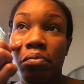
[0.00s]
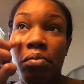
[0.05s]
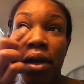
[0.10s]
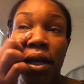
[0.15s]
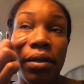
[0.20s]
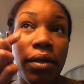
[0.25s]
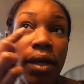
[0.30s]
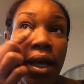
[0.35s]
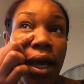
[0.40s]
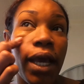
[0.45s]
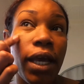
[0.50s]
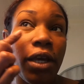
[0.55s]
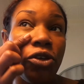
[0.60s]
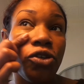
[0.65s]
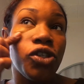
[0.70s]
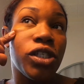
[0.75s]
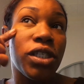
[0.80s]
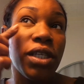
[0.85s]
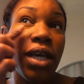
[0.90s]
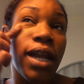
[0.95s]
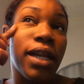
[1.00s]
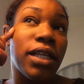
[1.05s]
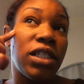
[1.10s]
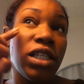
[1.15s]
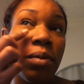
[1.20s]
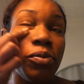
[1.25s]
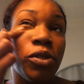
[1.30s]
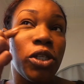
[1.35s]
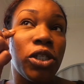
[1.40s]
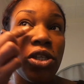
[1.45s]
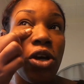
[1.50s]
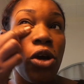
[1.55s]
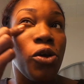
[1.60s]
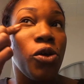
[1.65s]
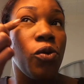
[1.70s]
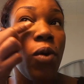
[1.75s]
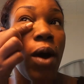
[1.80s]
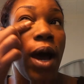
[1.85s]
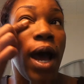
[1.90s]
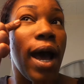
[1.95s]
But hey, you just got a tip to show
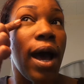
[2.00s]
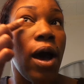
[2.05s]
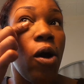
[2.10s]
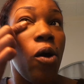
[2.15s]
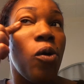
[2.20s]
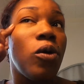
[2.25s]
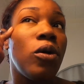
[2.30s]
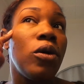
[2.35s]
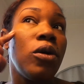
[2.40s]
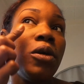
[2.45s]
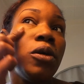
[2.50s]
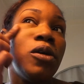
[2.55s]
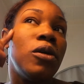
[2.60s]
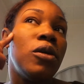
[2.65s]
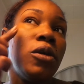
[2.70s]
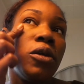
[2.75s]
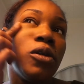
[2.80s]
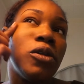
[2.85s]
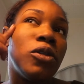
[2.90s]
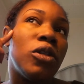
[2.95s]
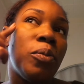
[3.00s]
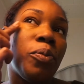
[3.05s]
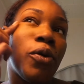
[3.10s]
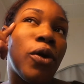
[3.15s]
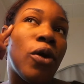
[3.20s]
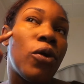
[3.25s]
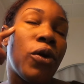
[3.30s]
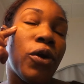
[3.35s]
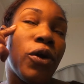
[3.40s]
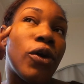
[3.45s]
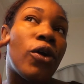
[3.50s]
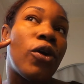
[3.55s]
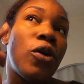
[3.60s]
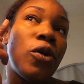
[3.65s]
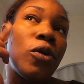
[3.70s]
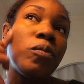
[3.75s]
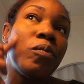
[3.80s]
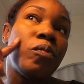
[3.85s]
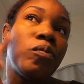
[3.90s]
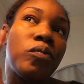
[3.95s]
you how the Pro
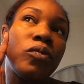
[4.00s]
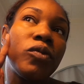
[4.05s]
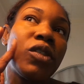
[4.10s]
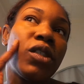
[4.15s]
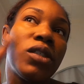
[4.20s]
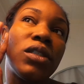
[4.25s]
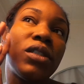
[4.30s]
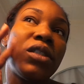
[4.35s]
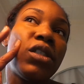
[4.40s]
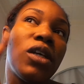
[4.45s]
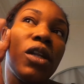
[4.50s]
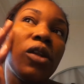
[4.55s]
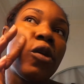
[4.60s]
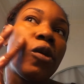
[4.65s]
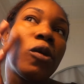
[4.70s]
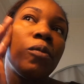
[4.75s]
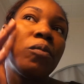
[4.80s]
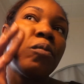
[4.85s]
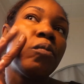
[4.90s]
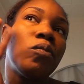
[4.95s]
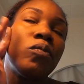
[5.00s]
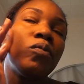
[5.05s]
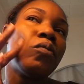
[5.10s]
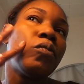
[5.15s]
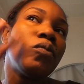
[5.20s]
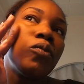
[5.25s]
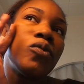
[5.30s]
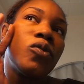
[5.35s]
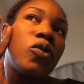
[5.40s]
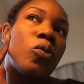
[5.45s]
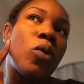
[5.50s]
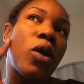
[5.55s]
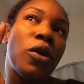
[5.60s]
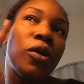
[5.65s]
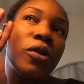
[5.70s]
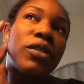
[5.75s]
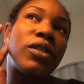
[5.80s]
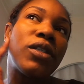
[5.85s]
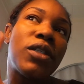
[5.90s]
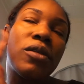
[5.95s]
Girl concealer
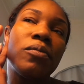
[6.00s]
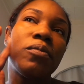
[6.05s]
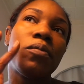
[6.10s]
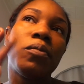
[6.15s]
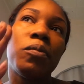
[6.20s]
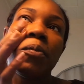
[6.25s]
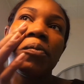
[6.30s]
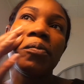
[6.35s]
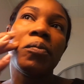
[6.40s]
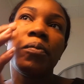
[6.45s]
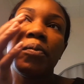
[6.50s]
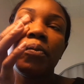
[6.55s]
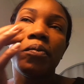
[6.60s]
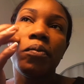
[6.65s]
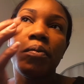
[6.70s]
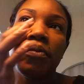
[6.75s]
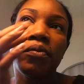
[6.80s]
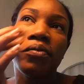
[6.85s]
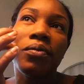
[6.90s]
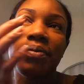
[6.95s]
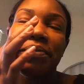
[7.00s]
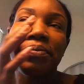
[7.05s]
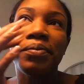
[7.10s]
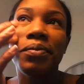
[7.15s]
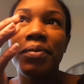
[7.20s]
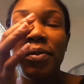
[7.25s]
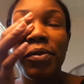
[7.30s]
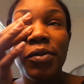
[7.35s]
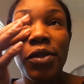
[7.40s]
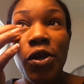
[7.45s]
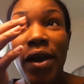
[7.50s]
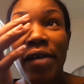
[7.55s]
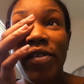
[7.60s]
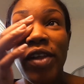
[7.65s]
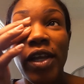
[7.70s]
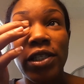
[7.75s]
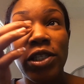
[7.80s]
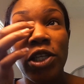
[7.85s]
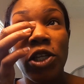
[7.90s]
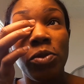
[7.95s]
works. You have
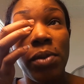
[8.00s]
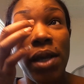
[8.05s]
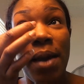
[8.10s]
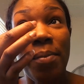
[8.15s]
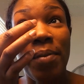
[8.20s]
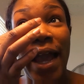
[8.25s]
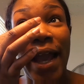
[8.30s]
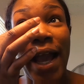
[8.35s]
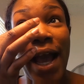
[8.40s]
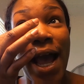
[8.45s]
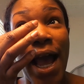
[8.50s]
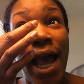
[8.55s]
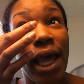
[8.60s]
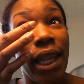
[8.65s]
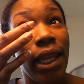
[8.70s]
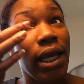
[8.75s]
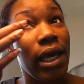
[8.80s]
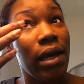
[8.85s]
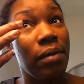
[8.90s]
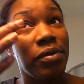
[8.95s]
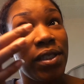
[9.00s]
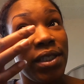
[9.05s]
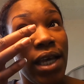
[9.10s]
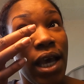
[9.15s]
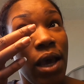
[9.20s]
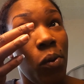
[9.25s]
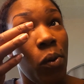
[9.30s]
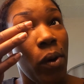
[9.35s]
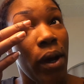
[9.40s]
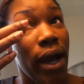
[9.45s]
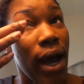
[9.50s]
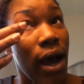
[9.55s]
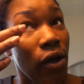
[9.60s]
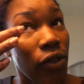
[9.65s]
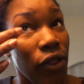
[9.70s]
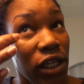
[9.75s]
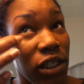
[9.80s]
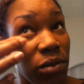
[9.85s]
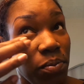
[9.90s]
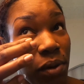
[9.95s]
to excuse me, I'm like highly upset with how
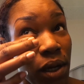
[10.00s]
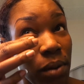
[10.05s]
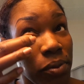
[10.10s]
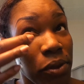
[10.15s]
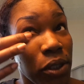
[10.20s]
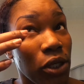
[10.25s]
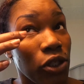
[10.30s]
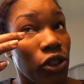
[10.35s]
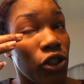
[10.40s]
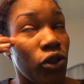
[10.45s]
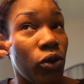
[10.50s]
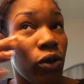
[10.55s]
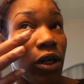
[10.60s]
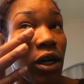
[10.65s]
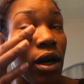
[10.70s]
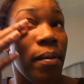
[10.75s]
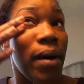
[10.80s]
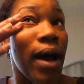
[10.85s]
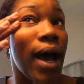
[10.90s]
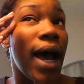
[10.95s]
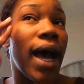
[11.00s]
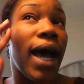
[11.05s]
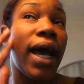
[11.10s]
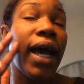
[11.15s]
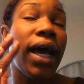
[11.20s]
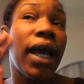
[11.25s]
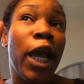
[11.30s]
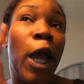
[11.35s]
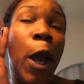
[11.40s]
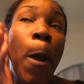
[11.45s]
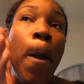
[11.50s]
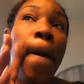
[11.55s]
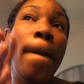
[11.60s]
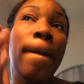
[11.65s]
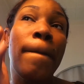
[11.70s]
these bumps are showing on my eye.